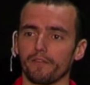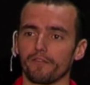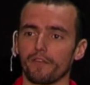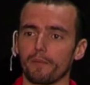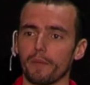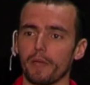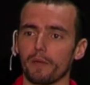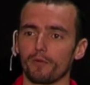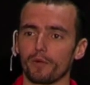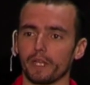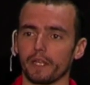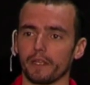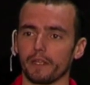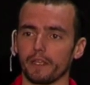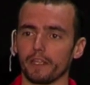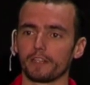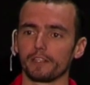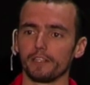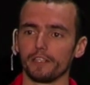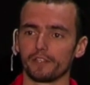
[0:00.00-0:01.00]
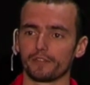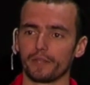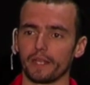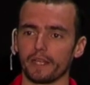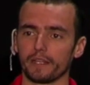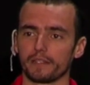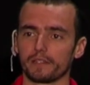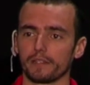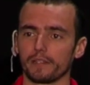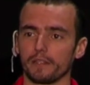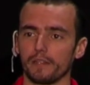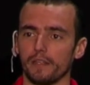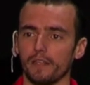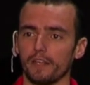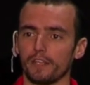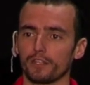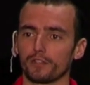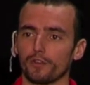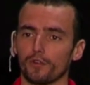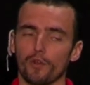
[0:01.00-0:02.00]
in the memory in clear text.
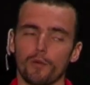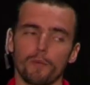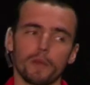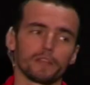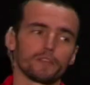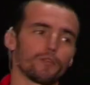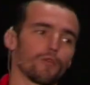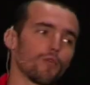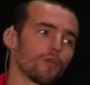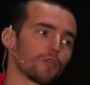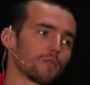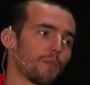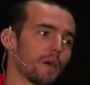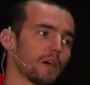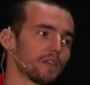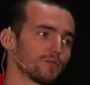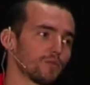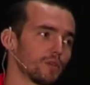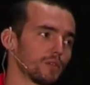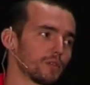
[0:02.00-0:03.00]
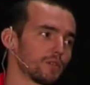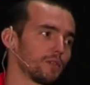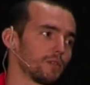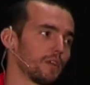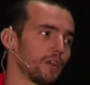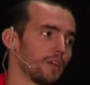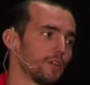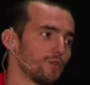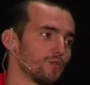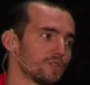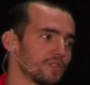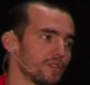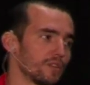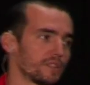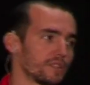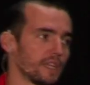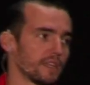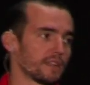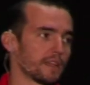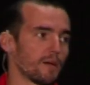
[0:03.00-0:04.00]
So no matter what password a
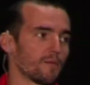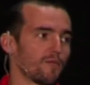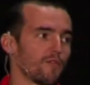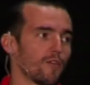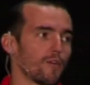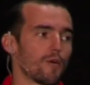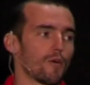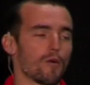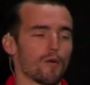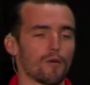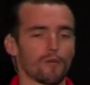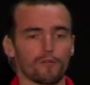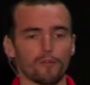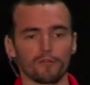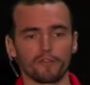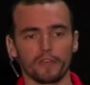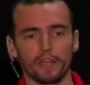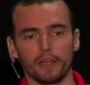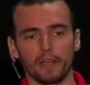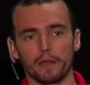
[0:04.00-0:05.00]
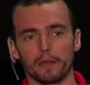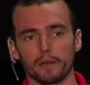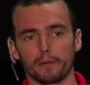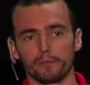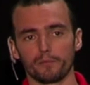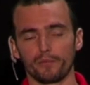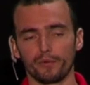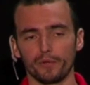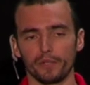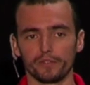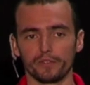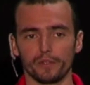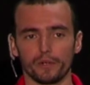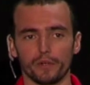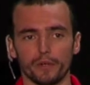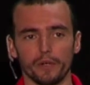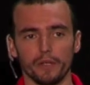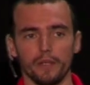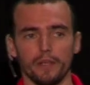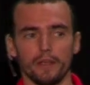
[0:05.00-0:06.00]
user set up for, for their
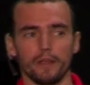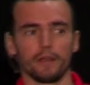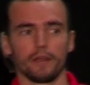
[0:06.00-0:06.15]
printer